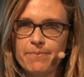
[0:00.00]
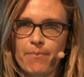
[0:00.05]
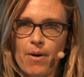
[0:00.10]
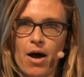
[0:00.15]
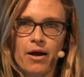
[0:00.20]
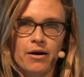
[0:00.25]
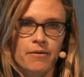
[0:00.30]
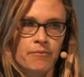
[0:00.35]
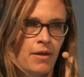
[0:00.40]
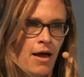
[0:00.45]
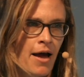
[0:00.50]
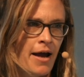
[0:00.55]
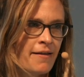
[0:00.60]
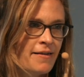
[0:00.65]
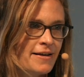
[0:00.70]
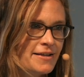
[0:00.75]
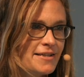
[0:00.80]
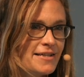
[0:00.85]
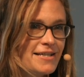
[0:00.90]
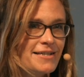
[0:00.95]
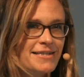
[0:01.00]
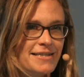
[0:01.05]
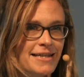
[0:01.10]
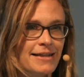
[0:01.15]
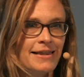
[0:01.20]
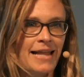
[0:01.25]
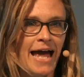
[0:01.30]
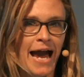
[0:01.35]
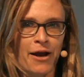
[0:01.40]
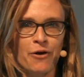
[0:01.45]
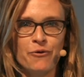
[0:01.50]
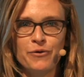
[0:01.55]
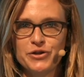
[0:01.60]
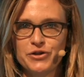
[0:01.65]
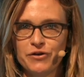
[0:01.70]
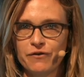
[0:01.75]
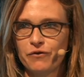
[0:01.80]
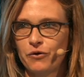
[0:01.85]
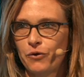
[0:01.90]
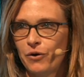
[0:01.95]
bottom line, this is the
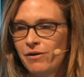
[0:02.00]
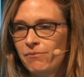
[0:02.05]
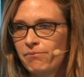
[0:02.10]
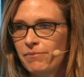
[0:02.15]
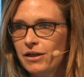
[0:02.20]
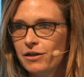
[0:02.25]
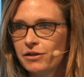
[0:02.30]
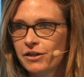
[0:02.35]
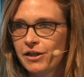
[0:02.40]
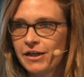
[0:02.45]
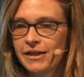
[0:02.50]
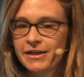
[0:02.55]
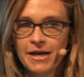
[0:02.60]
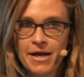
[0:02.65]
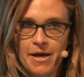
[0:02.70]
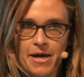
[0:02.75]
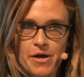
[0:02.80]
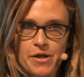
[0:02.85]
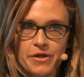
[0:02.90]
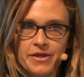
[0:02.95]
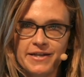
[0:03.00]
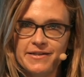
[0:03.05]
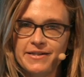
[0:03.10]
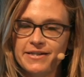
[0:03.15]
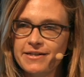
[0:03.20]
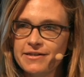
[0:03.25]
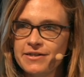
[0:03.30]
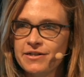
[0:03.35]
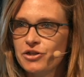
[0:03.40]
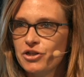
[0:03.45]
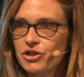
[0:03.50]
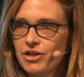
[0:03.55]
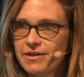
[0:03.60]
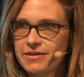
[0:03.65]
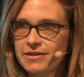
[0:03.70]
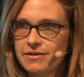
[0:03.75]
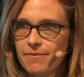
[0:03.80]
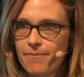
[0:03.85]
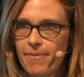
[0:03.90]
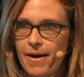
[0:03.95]
language of green building. This isn't
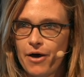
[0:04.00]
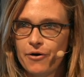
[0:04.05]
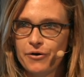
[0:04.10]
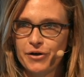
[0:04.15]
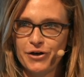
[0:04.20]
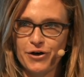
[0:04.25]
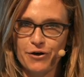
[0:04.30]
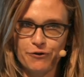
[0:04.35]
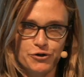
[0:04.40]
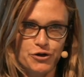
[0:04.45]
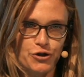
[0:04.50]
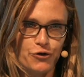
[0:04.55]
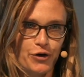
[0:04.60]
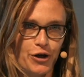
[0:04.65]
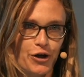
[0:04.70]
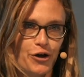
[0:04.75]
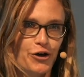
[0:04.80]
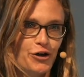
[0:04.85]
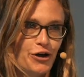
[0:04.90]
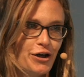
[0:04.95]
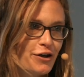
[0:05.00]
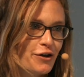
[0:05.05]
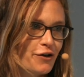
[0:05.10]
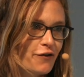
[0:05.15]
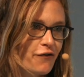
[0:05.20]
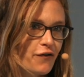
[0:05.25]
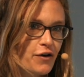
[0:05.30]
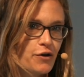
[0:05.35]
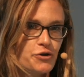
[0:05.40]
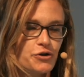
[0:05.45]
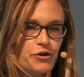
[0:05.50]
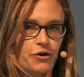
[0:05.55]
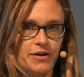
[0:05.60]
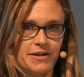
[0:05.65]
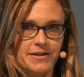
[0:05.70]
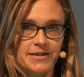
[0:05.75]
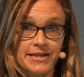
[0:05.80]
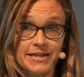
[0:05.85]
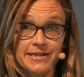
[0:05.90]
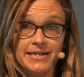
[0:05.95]
just about, you know, doing good in the future.
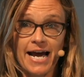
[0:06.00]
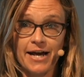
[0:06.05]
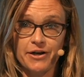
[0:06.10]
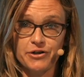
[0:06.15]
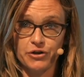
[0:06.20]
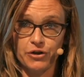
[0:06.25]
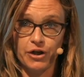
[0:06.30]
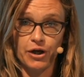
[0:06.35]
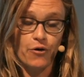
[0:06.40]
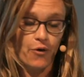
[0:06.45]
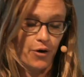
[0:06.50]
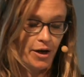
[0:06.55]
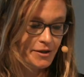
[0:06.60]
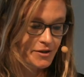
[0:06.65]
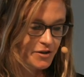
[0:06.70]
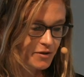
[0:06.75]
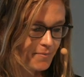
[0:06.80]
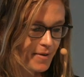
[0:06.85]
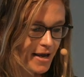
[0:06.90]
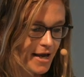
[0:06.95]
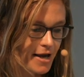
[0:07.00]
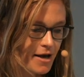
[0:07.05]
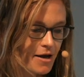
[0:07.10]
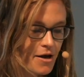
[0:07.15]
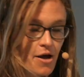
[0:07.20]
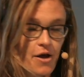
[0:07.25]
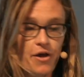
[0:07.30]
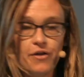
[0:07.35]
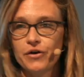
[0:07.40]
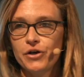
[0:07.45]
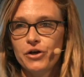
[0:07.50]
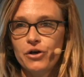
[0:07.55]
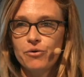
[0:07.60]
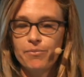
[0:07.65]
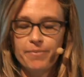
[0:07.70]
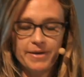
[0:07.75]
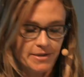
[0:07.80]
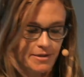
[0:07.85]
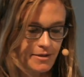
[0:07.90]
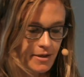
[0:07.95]
This is actually going to be the new
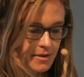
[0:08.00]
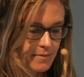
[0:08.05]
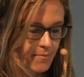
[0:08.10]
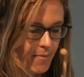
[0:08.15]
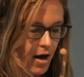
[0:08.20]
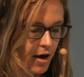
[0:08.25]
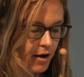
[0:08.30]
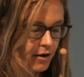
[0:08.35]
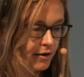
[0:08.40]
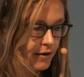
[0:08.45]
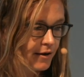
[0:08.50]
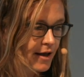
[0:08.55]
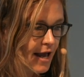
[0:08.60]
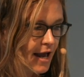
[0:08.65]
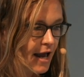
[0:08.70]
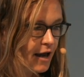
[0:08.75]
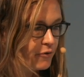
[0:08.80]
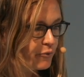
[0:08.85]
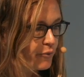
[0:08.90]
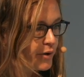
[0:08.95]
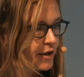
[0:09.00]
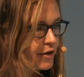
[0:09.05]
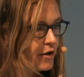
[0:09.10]
business model. And we